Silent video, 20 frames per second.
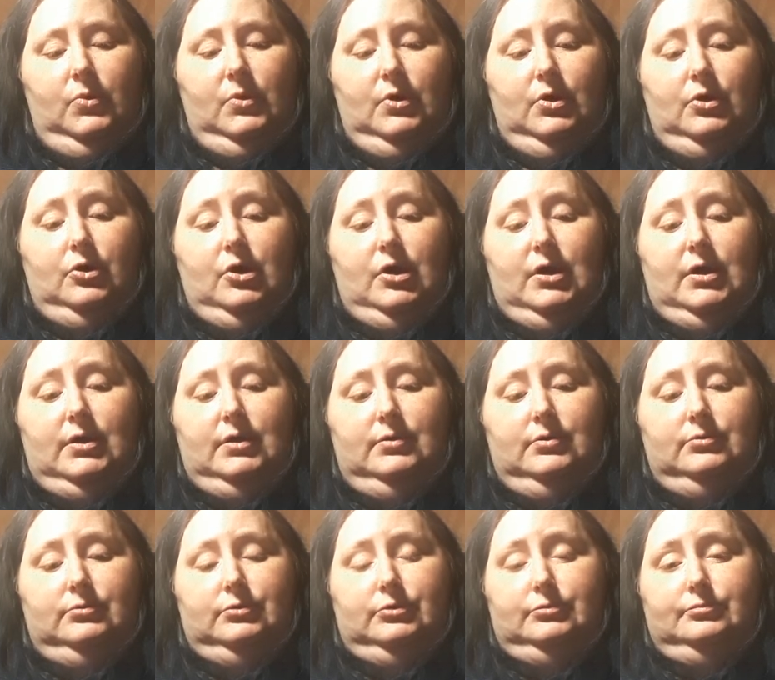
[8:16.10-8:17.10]

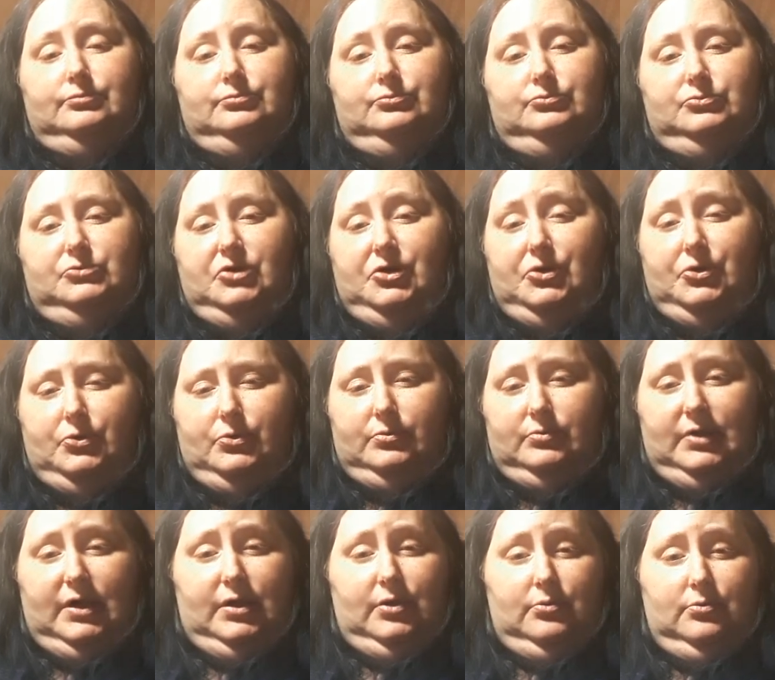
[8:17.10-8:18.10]
$1,000 or $2,000.
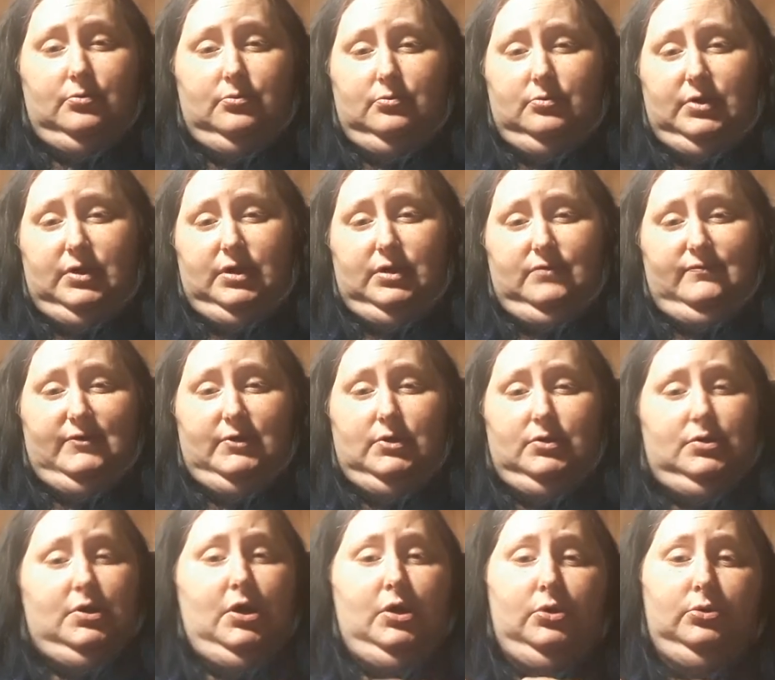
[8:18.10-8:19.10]
I don't even
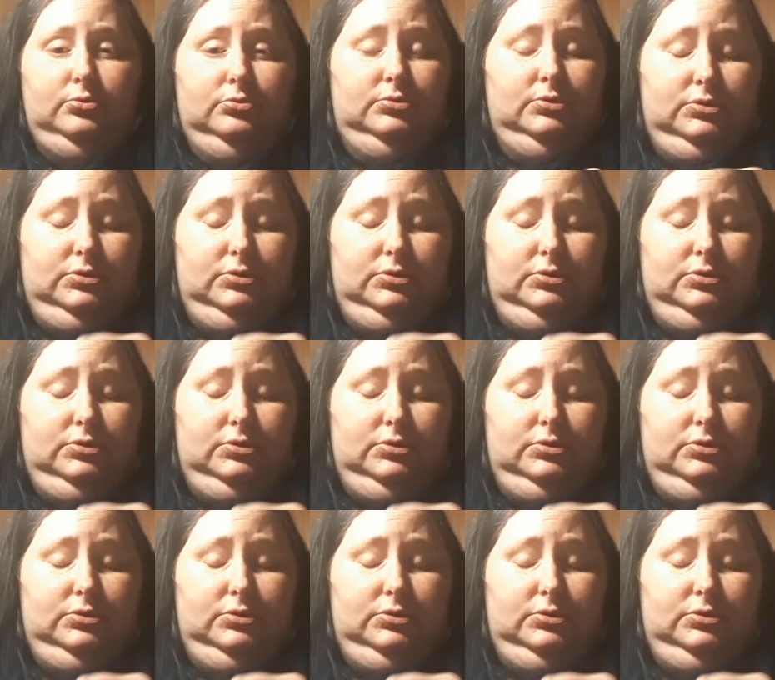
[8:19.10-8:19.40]
know.